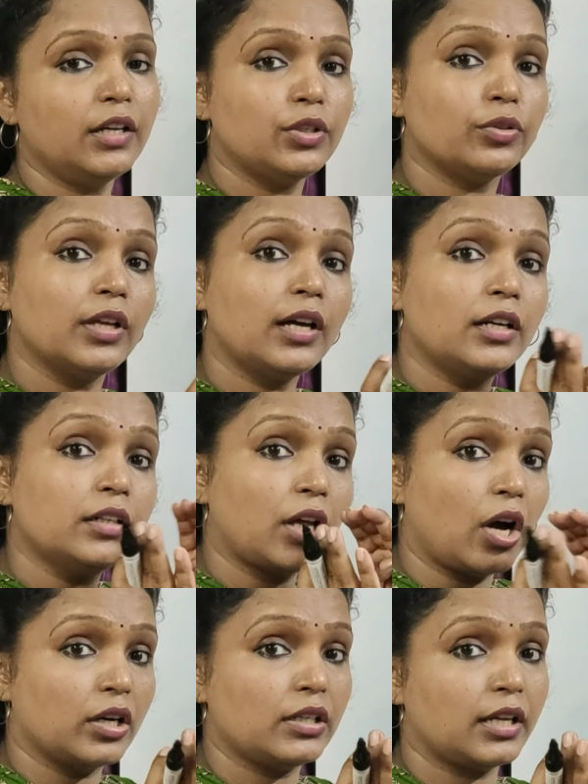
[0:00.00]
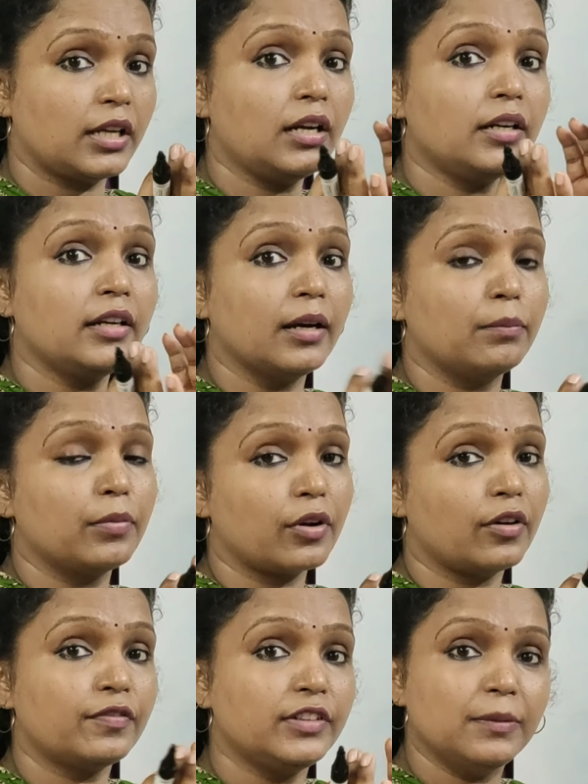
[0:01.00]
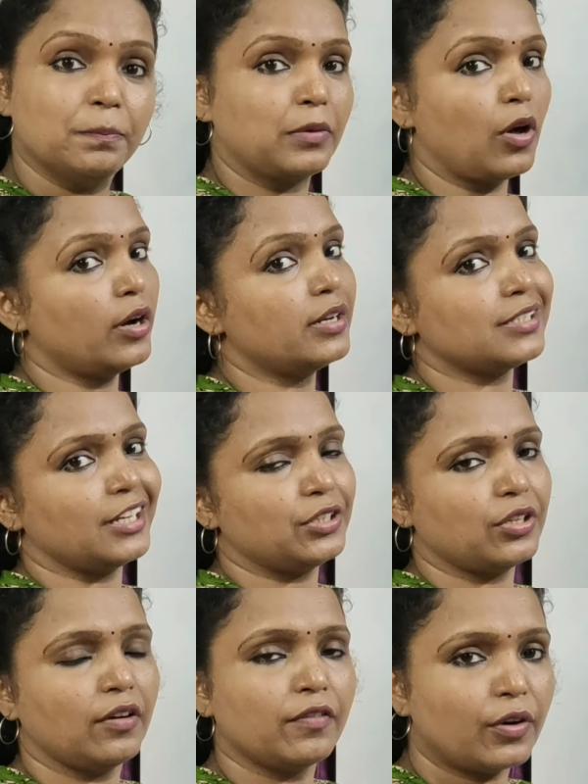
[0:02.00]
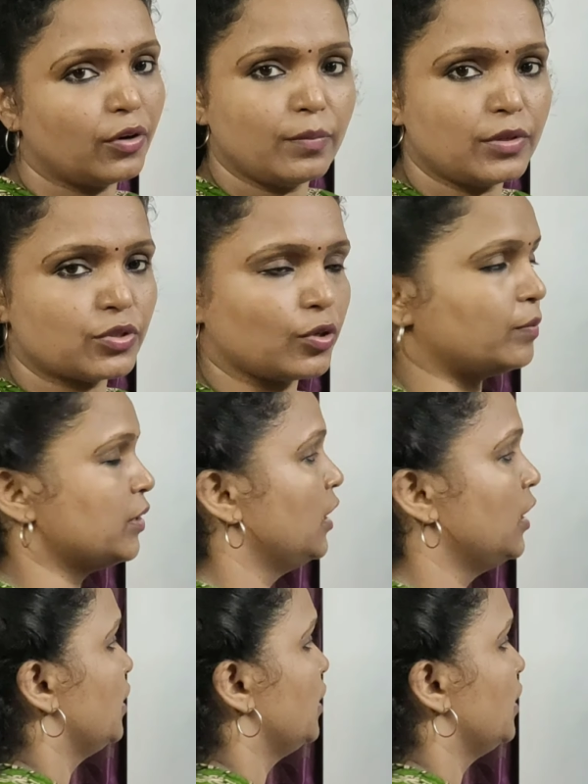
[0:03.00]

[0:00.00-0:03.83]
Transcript: to the total number of diploid set of chromosomes.